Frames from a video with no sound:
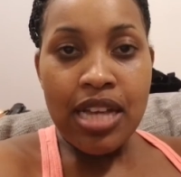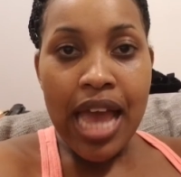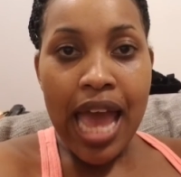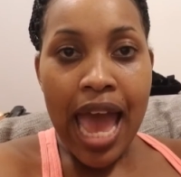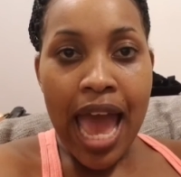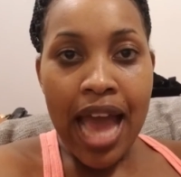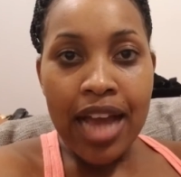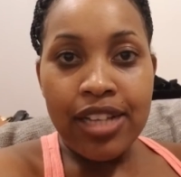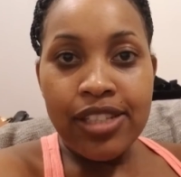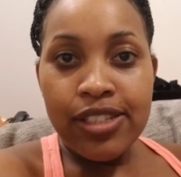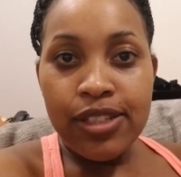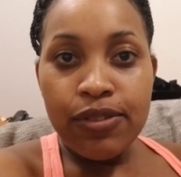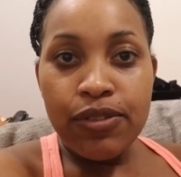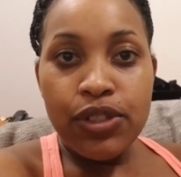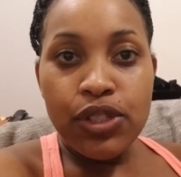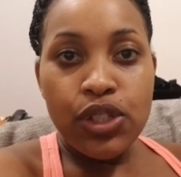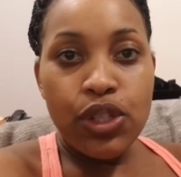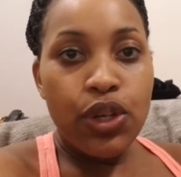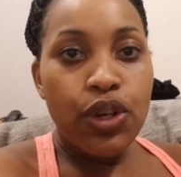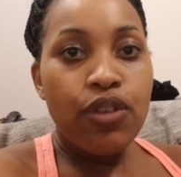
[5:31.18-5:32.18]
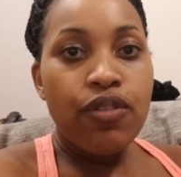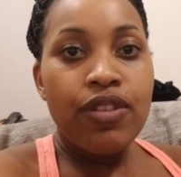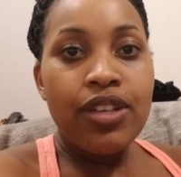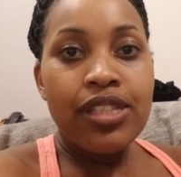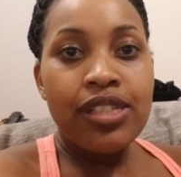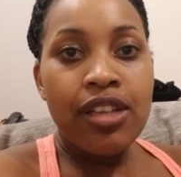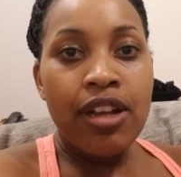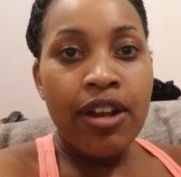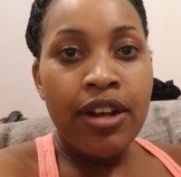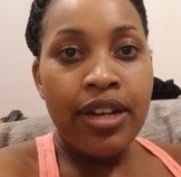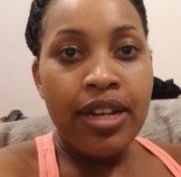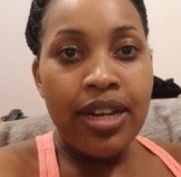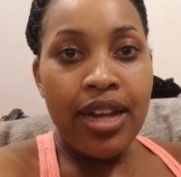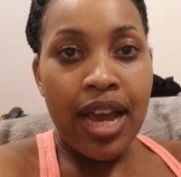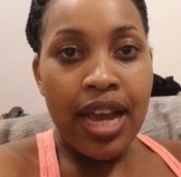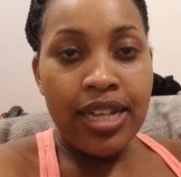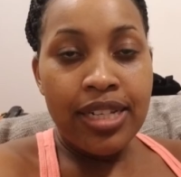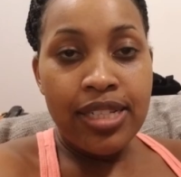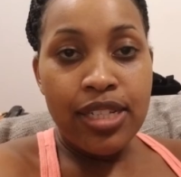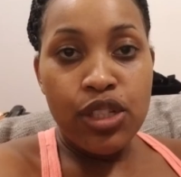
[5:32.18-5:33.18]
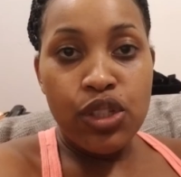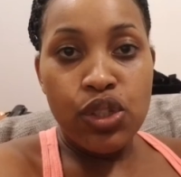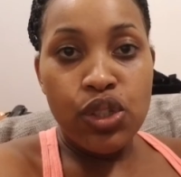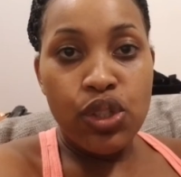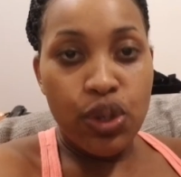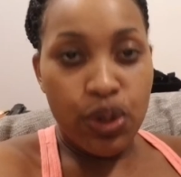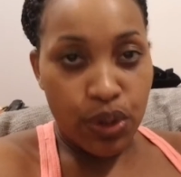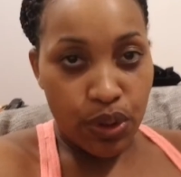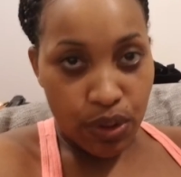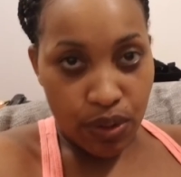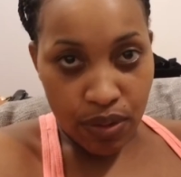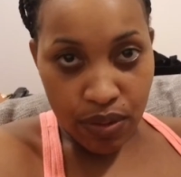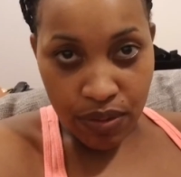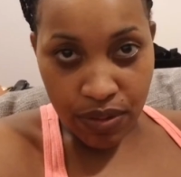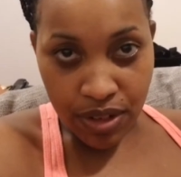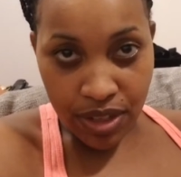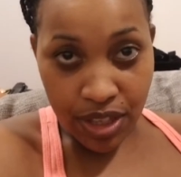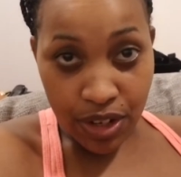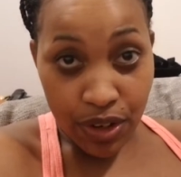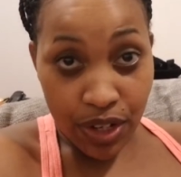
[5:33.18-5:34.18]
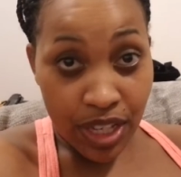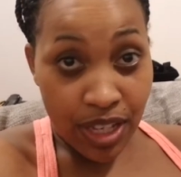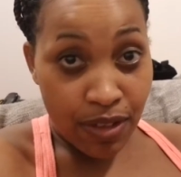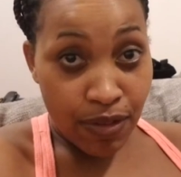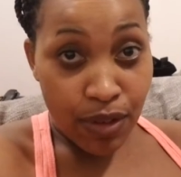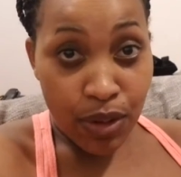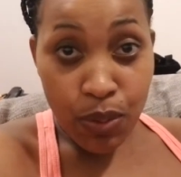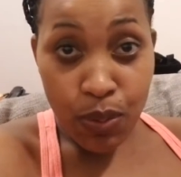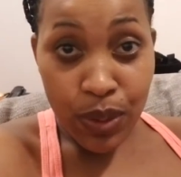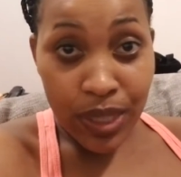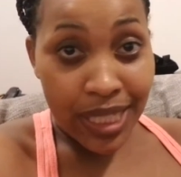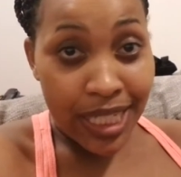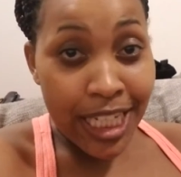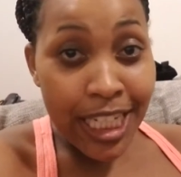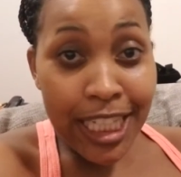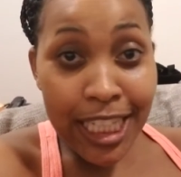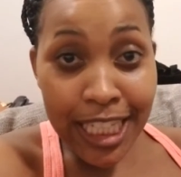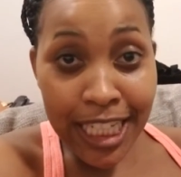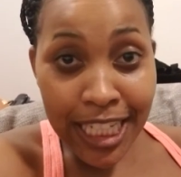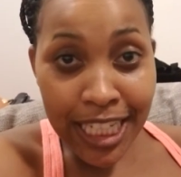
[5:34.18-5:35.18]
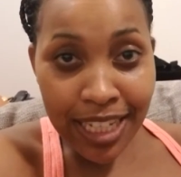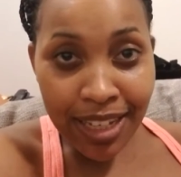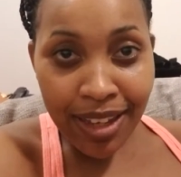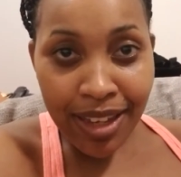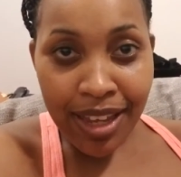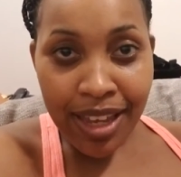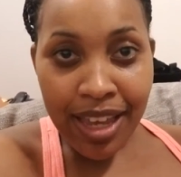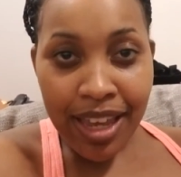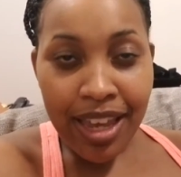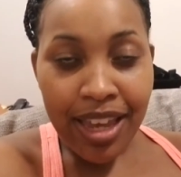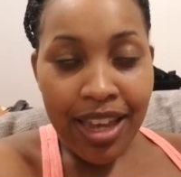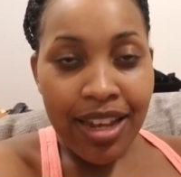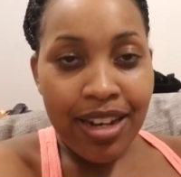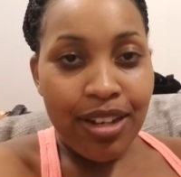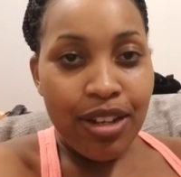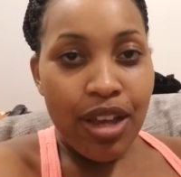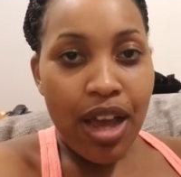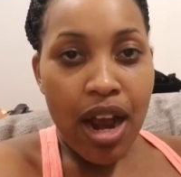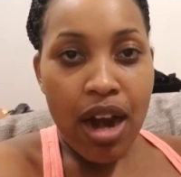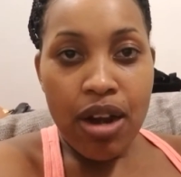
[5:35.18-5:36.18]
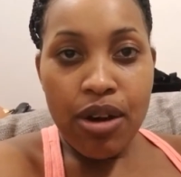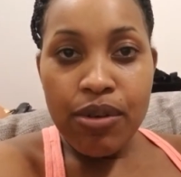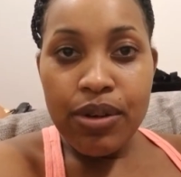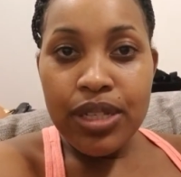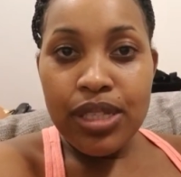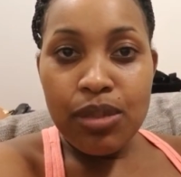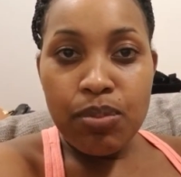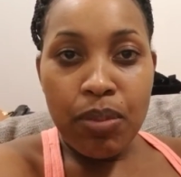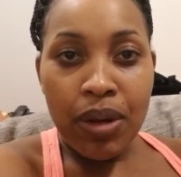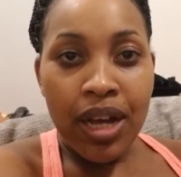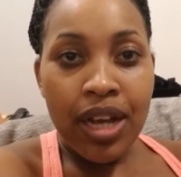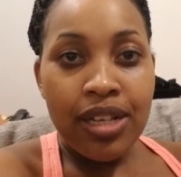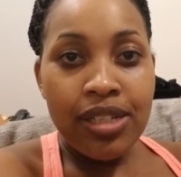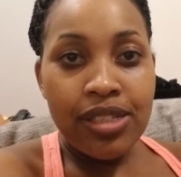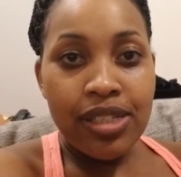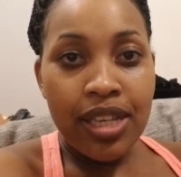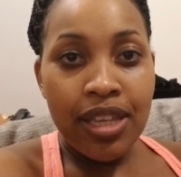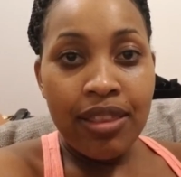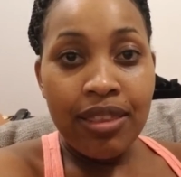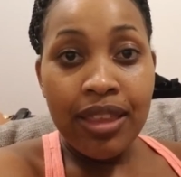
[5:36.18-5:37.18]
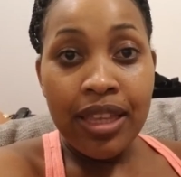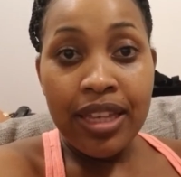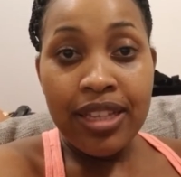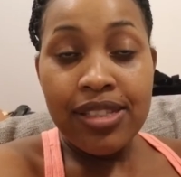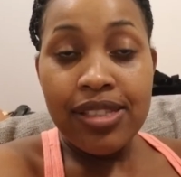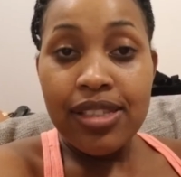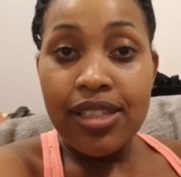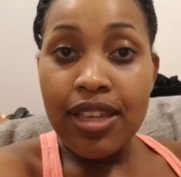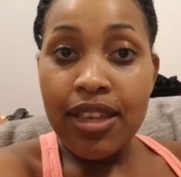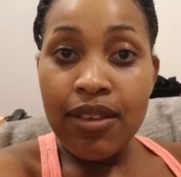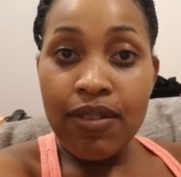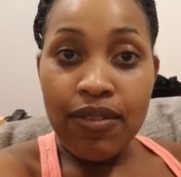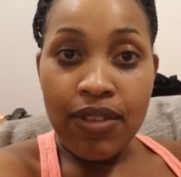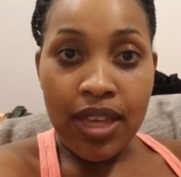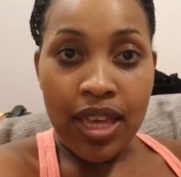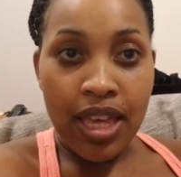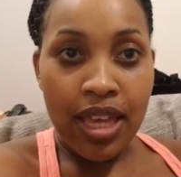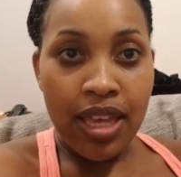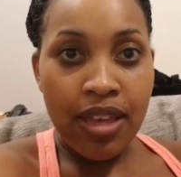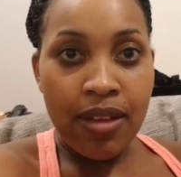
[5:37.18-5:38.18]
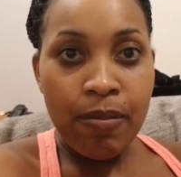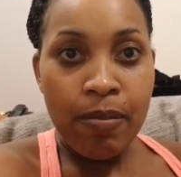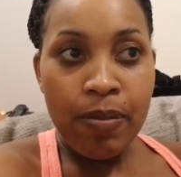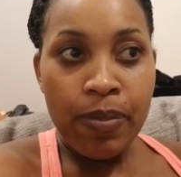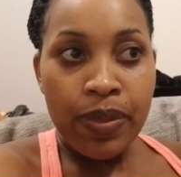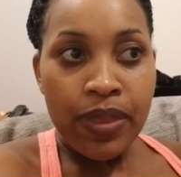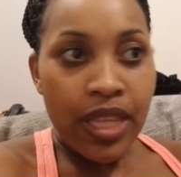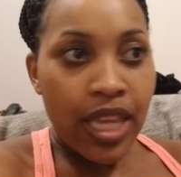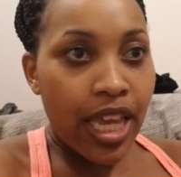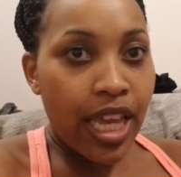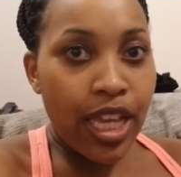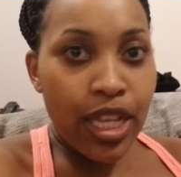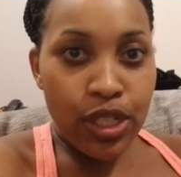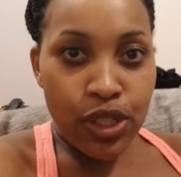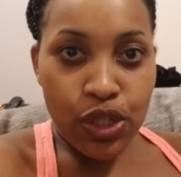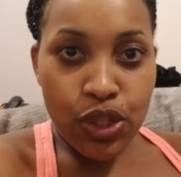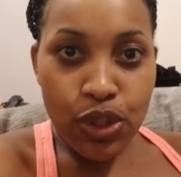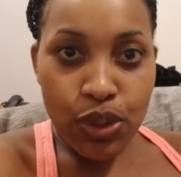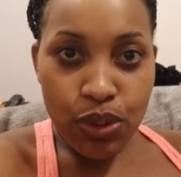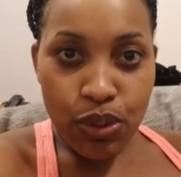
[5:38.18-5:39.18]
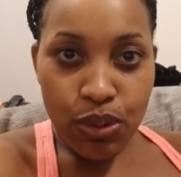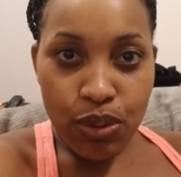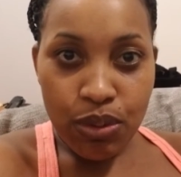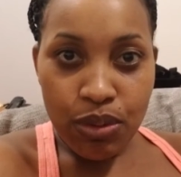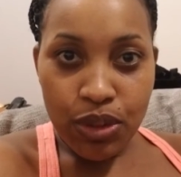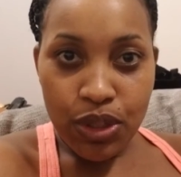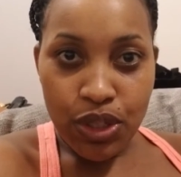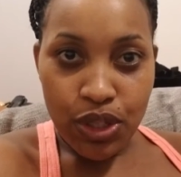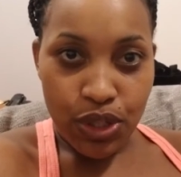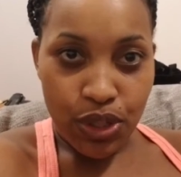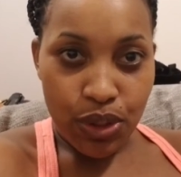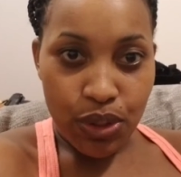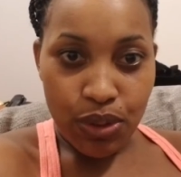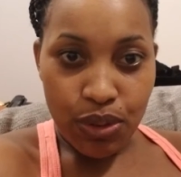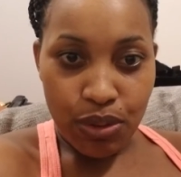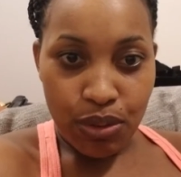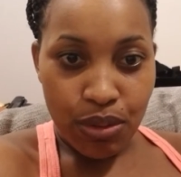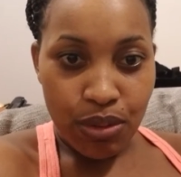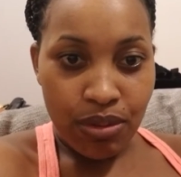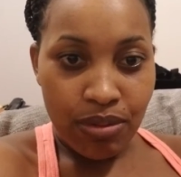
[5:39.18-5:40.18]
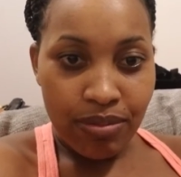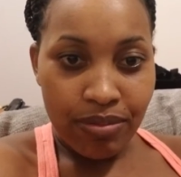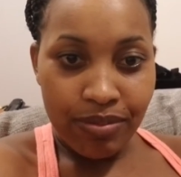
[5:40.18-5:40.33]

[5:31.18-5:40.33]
Acts of service are not deserved, they're given willingly. And our response in Thanksgiving is to do,